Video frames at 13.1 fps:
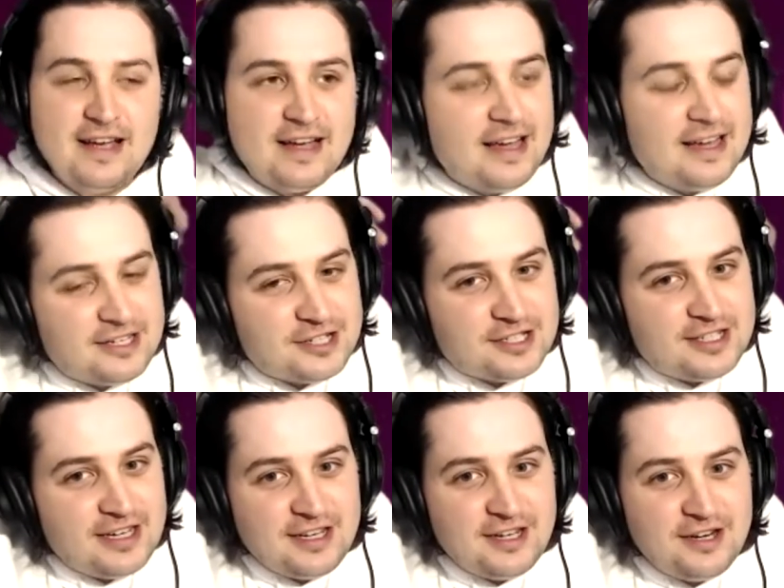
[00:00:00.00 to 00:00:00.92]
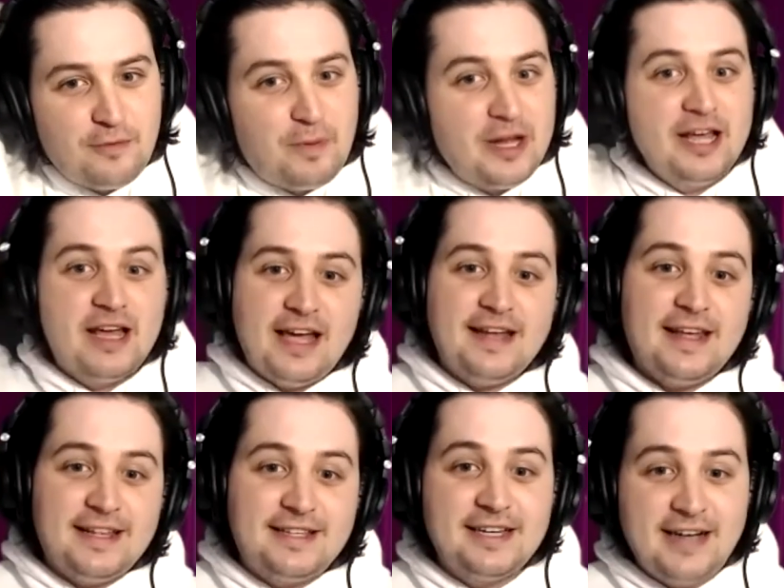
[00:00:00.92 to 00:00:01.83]
it just you know but
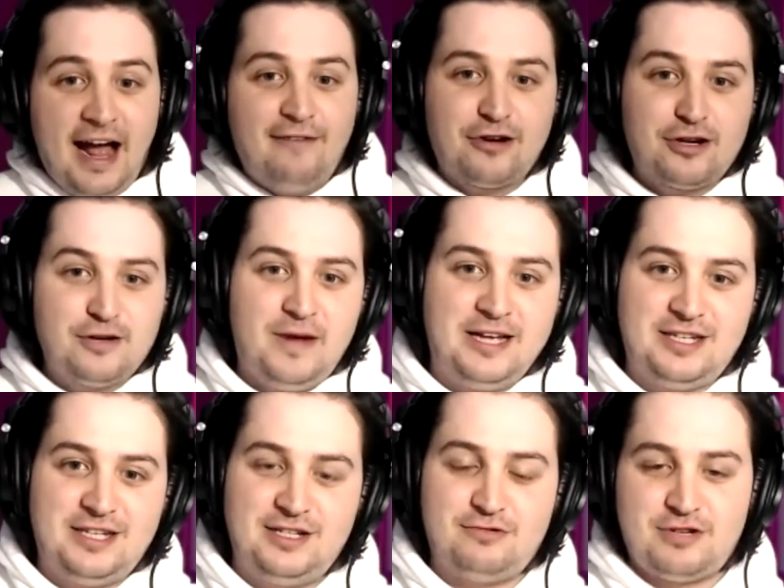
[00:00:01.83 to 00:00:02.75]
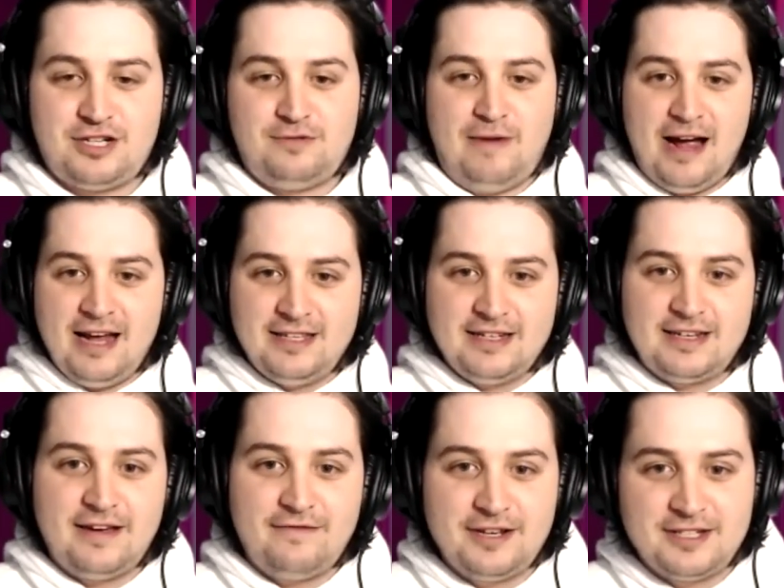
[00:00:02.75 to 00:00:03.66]
it, it did have a good message which is why yeah. i did
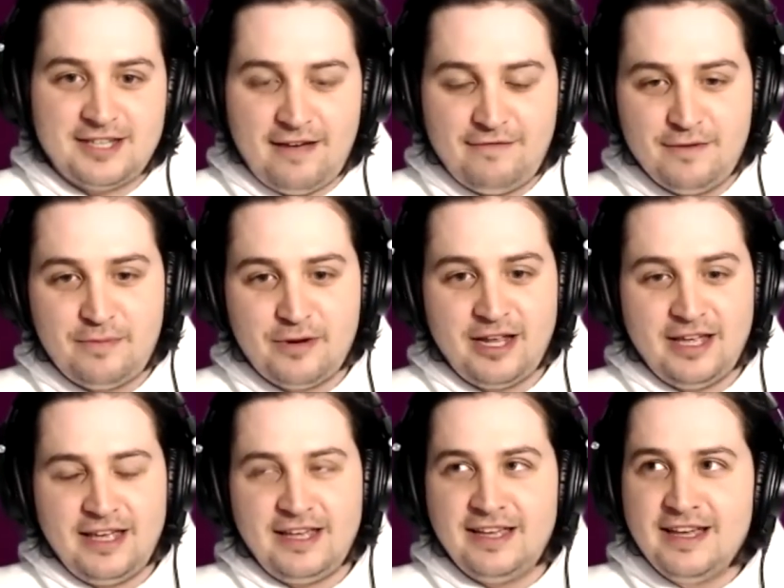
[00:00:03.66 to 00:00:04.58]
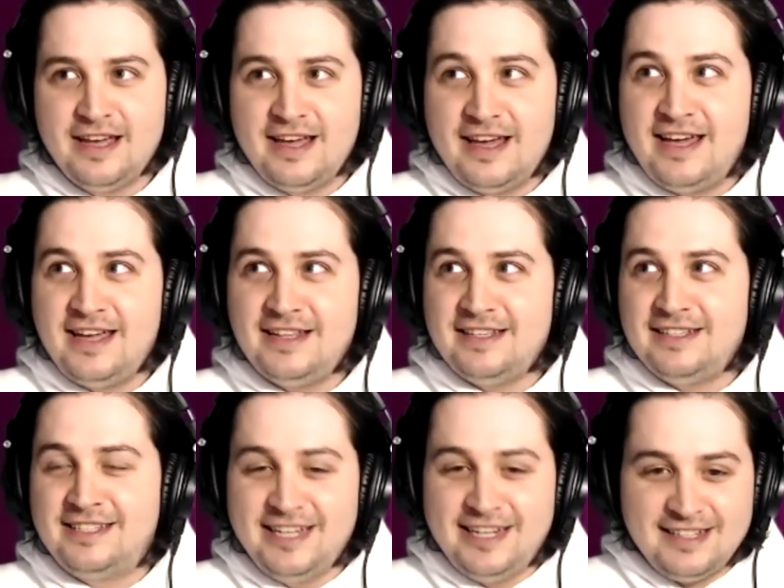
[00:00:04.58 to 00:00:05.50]
give it a seven but it, it, it
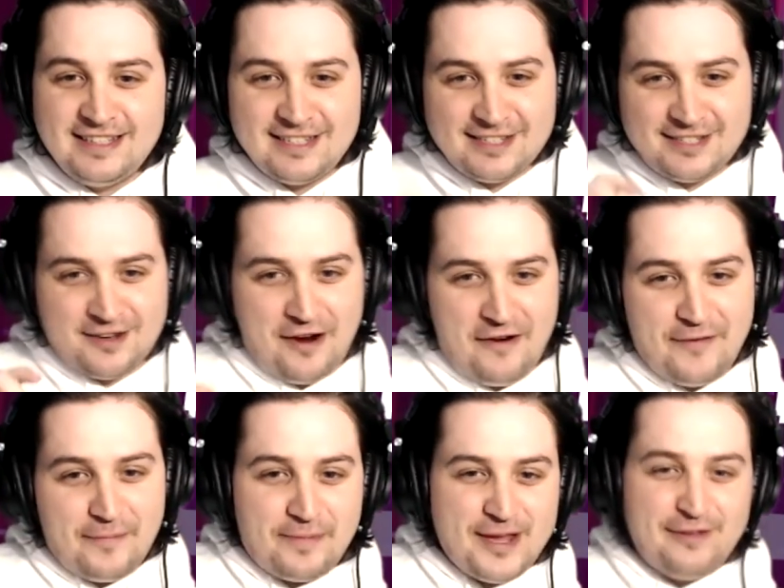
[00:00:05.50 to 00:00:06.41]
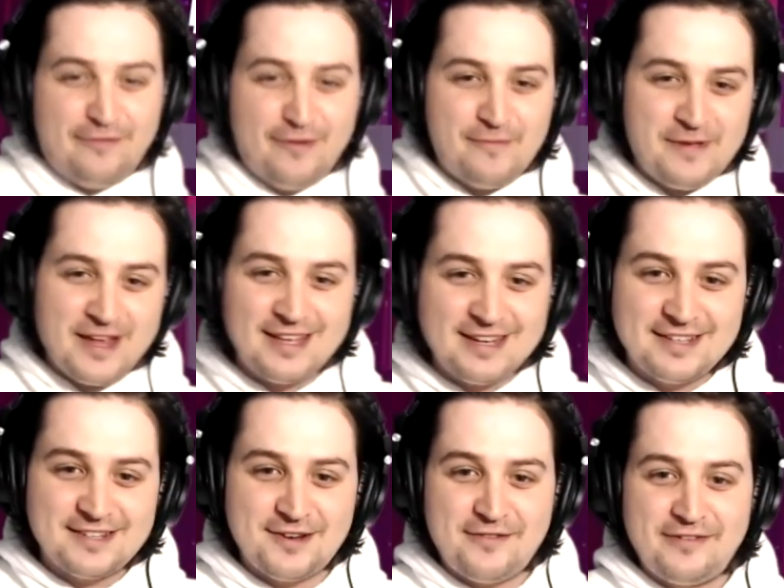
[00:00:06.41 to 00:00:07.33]
didn't deserve a b for me it didn't
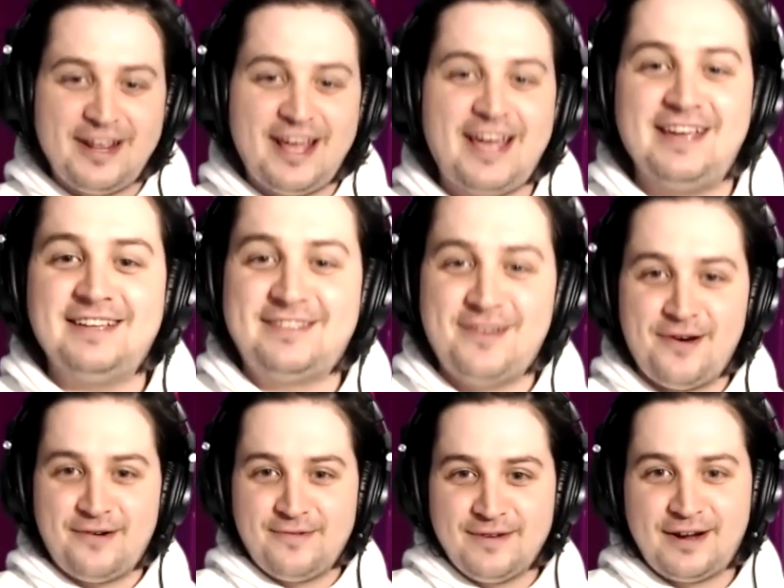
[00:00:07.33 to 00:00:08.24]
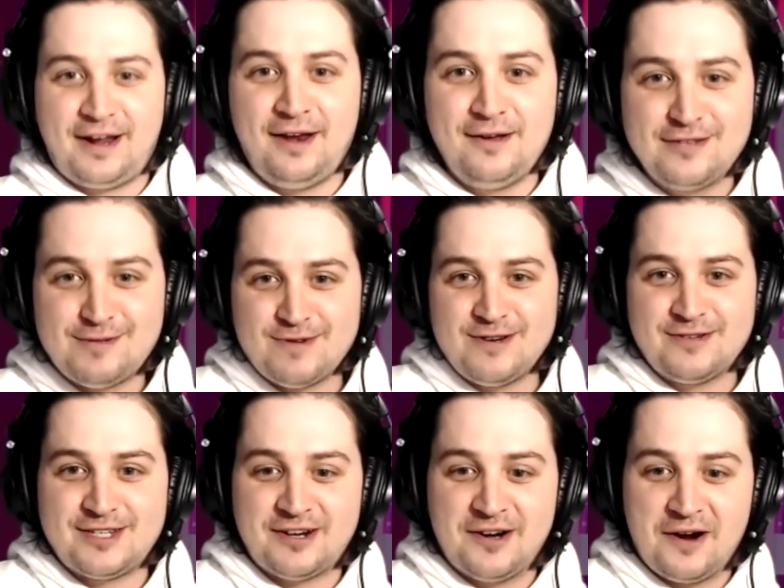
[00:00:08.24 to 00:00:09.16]
deserve an eight so close but no
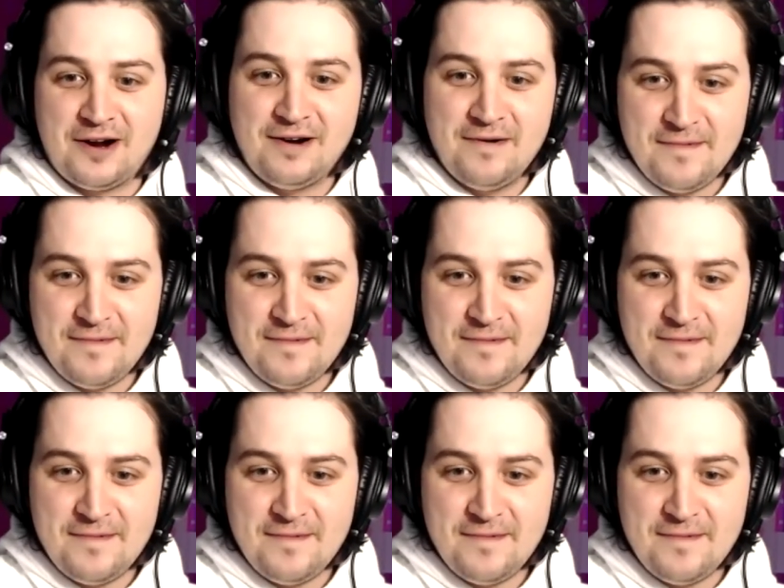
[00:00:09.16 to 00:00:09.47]
cigar